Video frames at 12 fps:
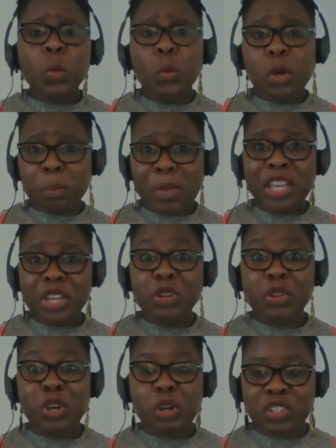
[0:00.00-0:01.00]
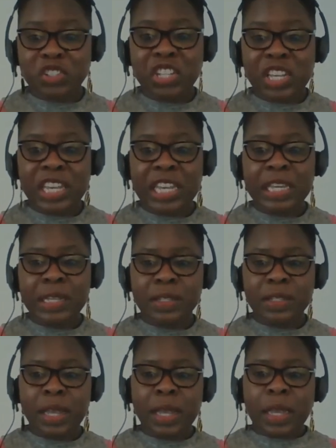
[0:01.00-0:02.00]
what my curiosity
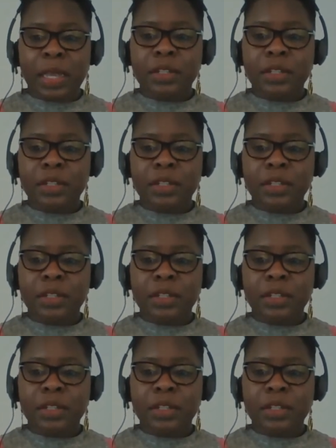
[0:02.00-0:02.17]
is.